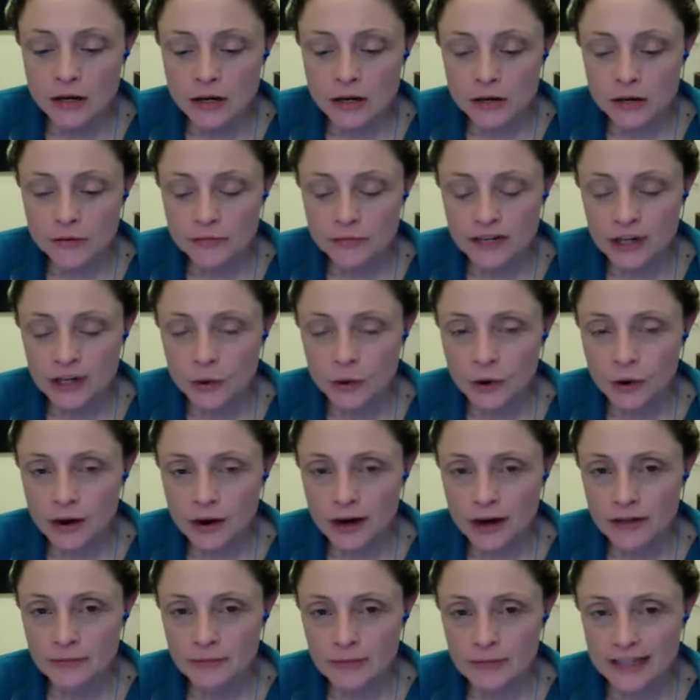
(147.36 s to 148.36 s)

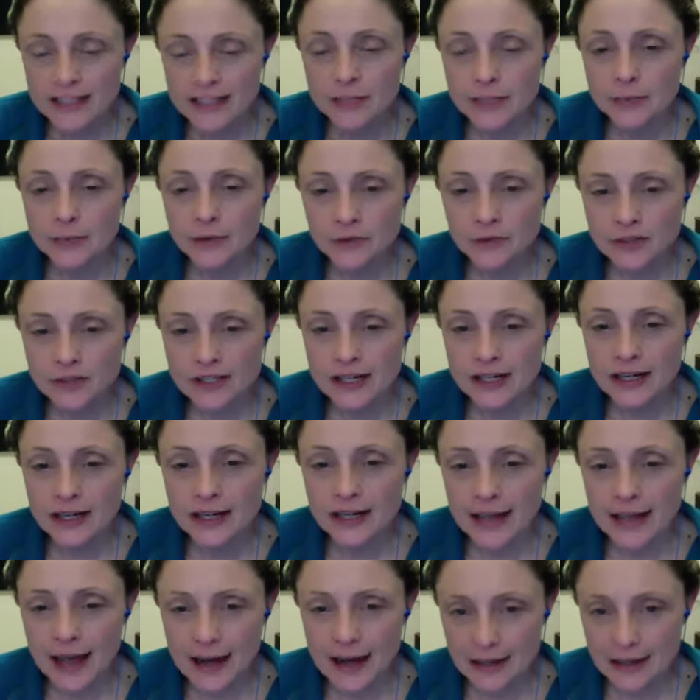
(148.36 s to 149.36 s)
required me to be physically
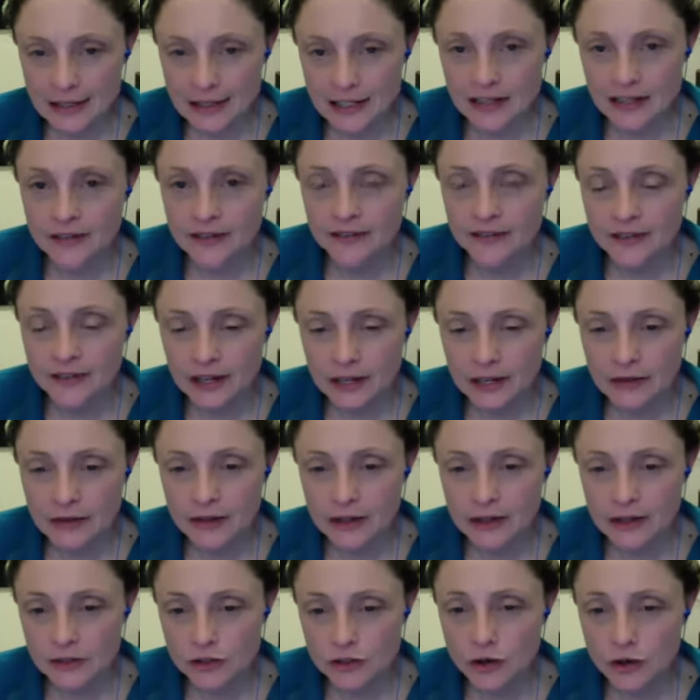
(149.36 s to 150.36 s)
active in
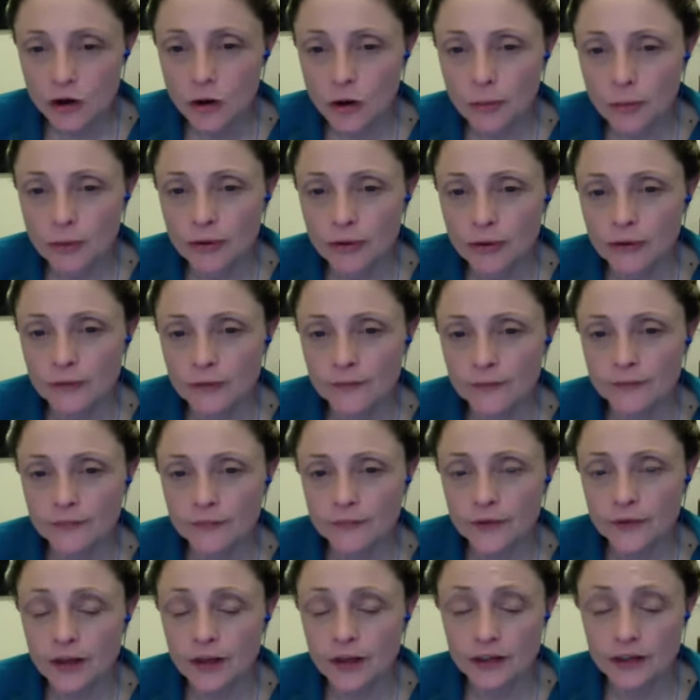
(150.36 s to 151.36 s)
that mm-hmm. job
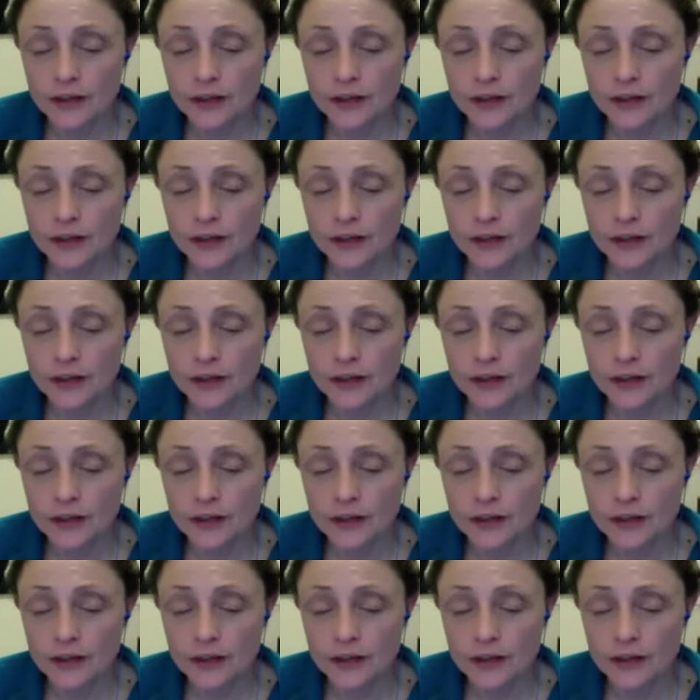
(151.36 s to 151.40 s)
and